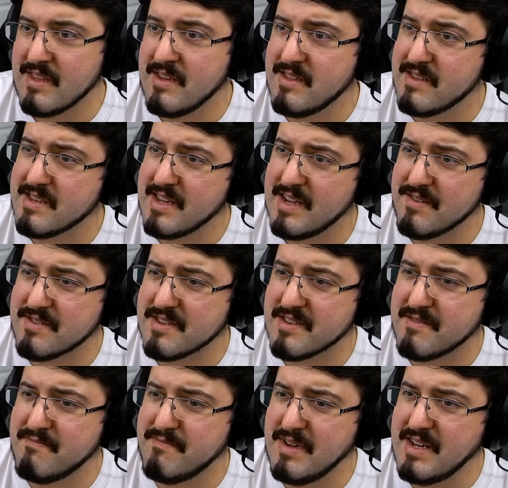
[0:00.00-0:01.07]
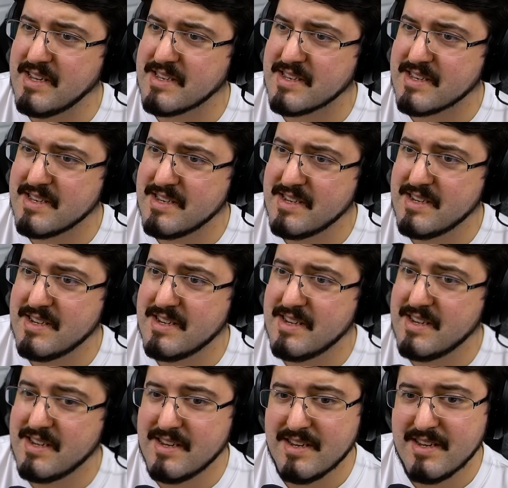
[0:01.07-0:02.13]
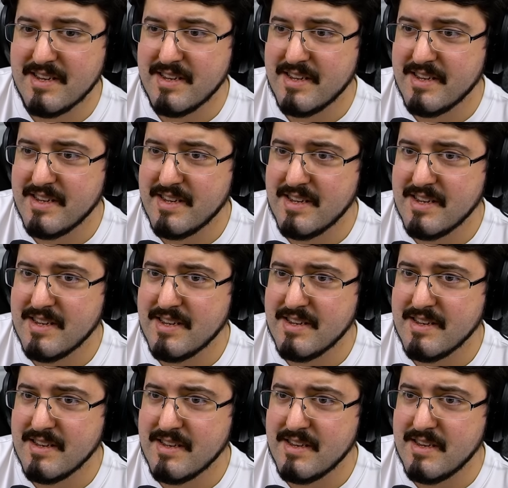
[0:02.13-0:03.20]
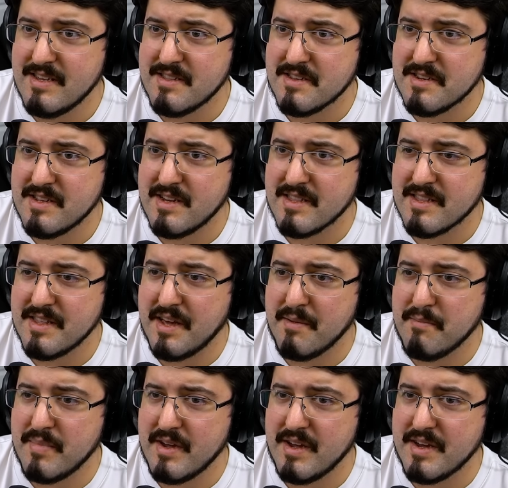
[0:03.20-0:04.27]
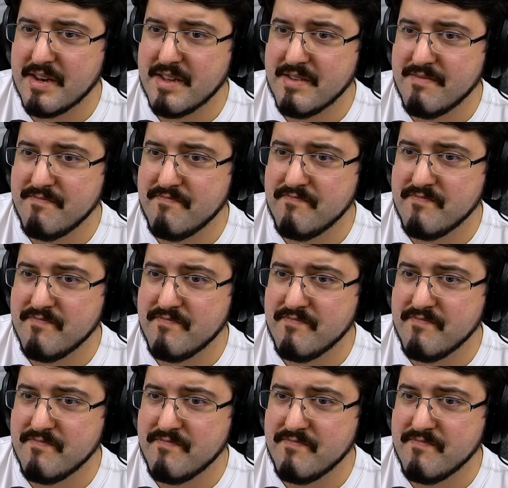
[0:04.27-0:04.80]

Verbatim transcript: This house is a mess. It's not that bad.